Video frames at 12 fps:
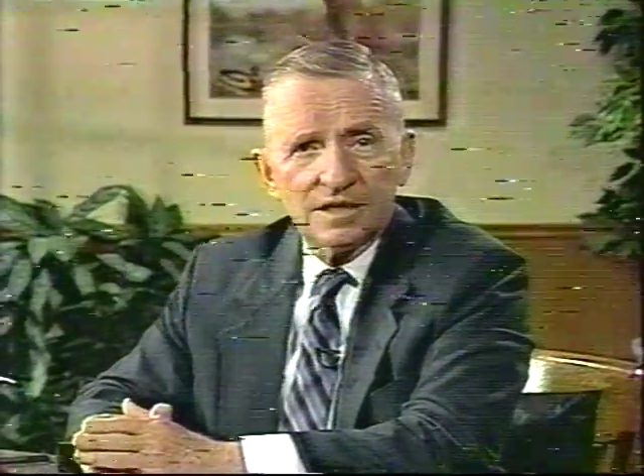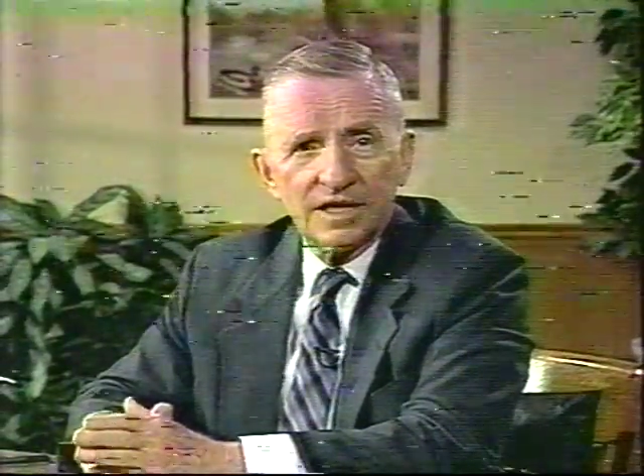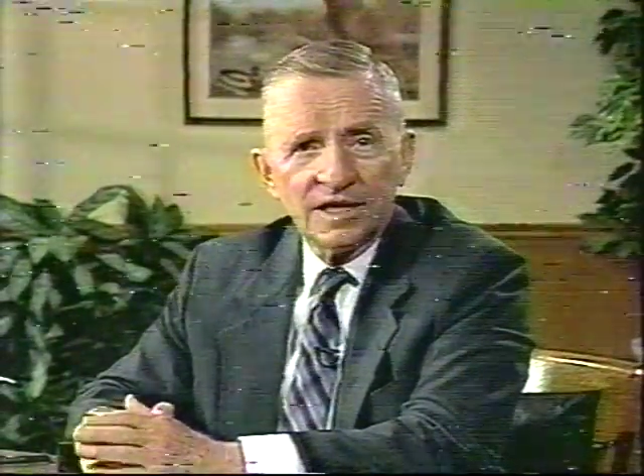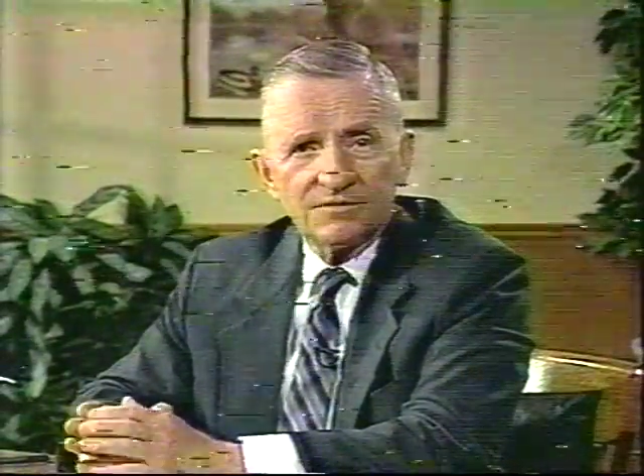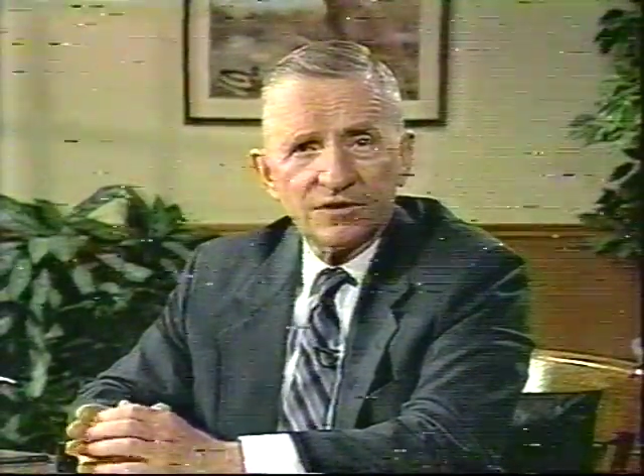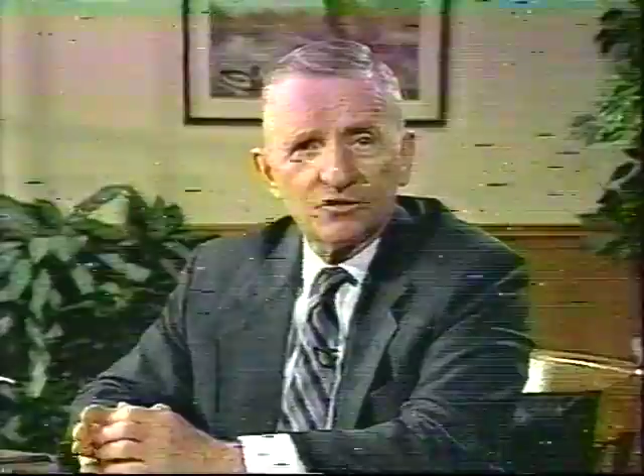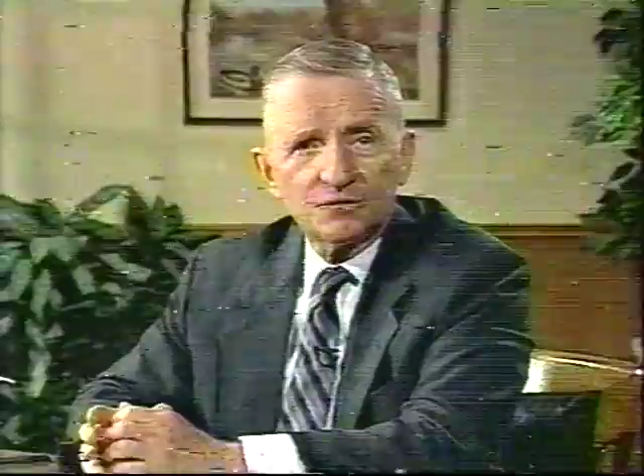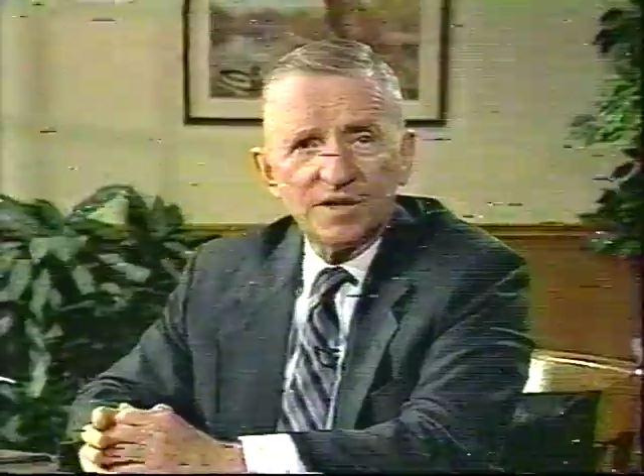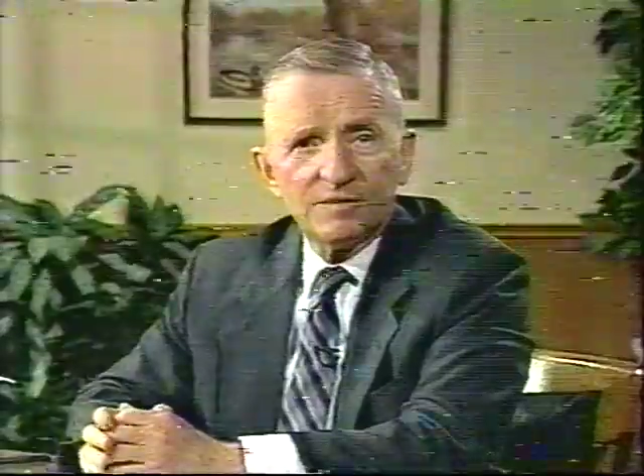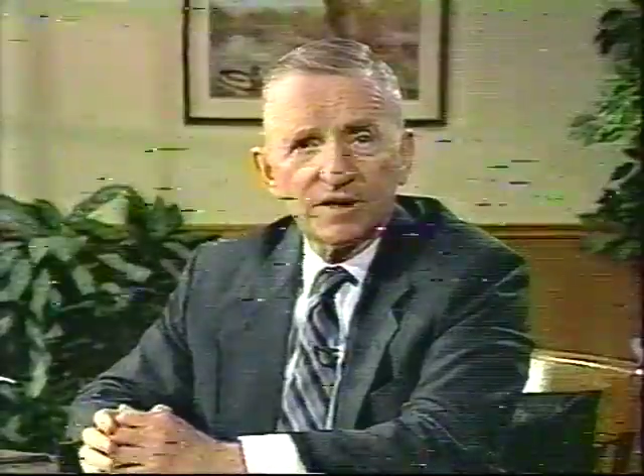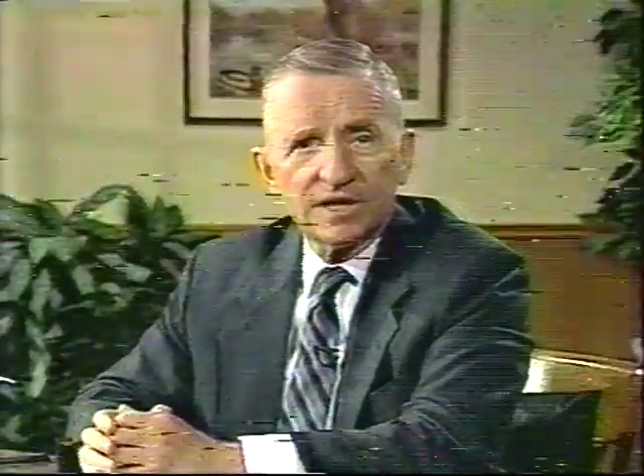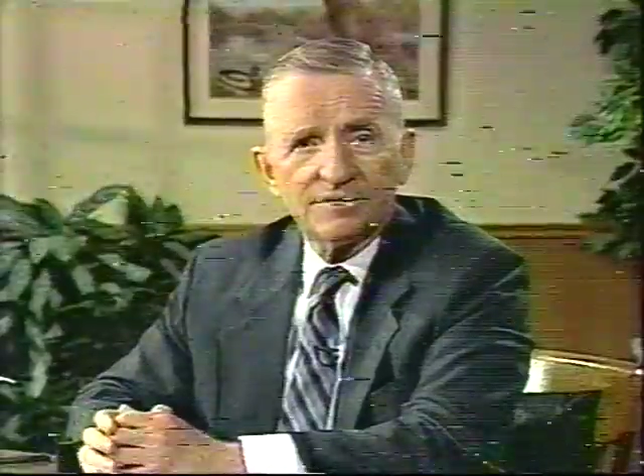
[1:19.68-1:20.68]
If those
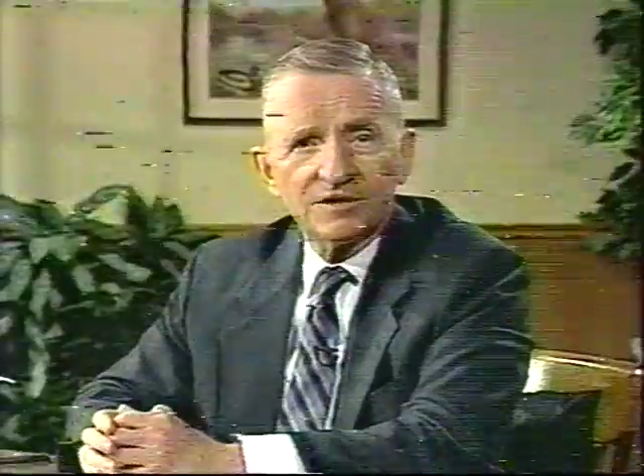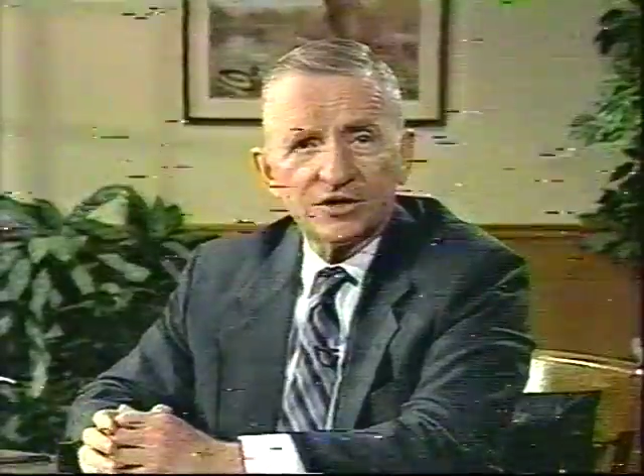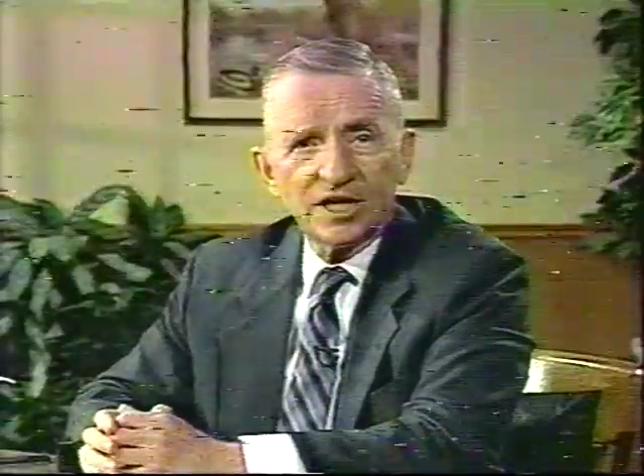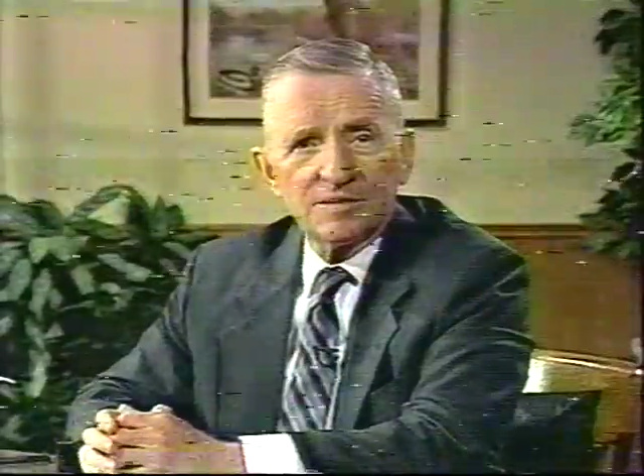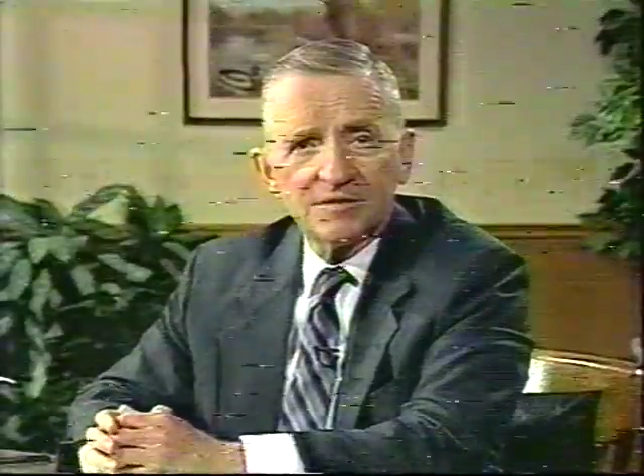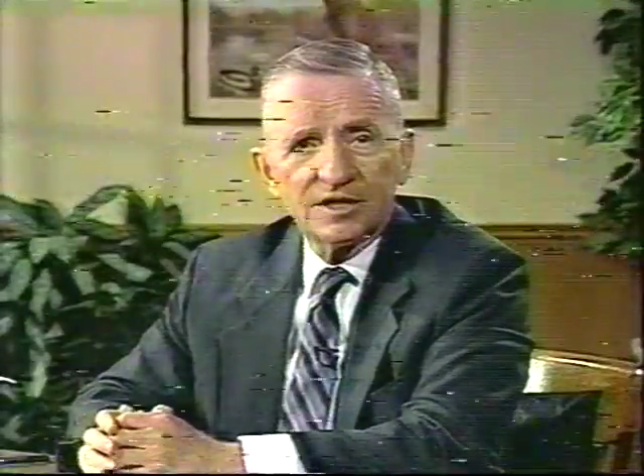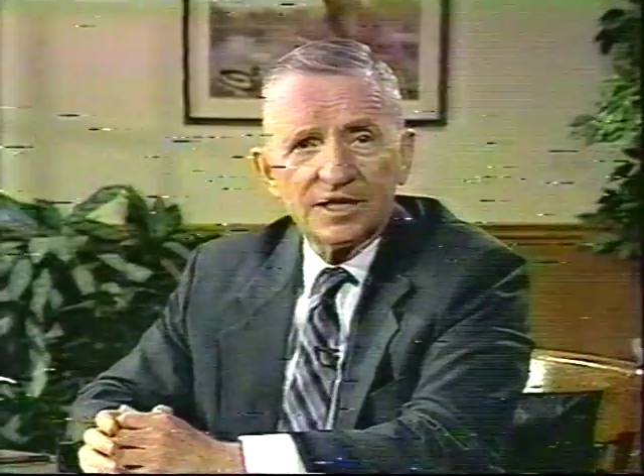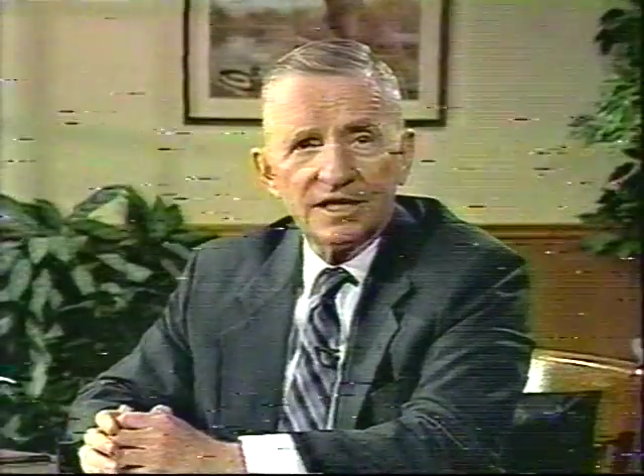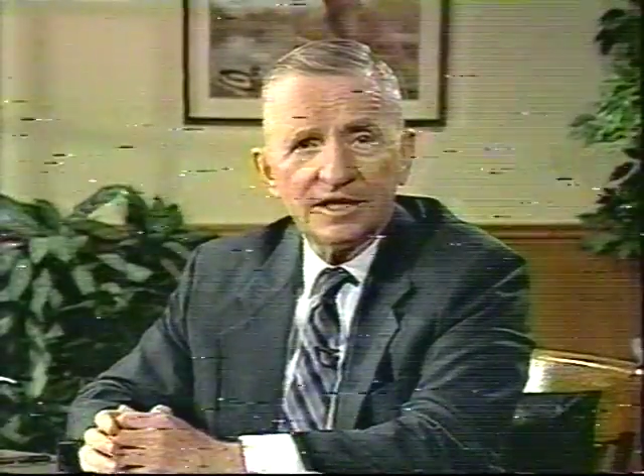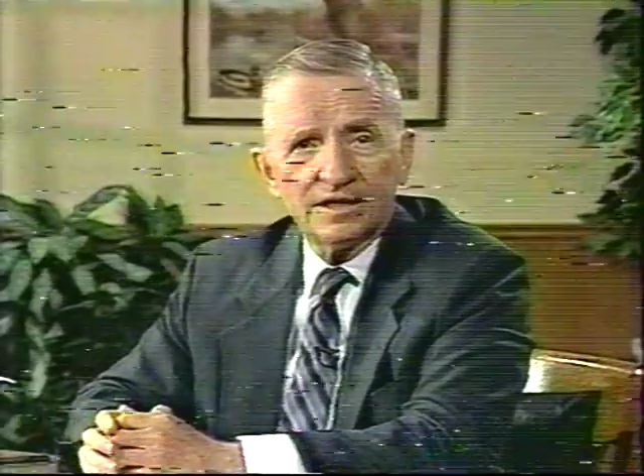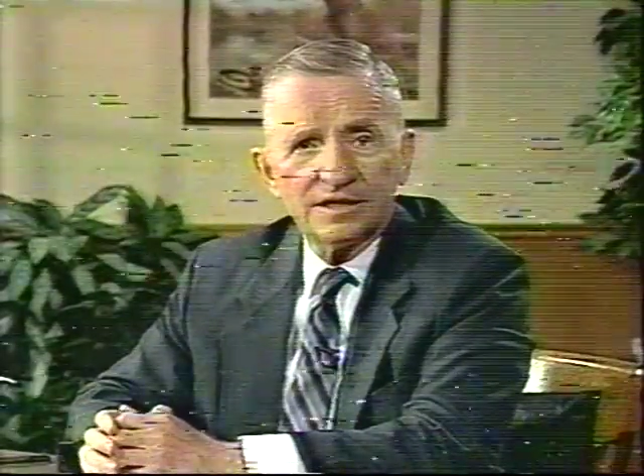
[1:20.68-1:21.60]
people have a job today,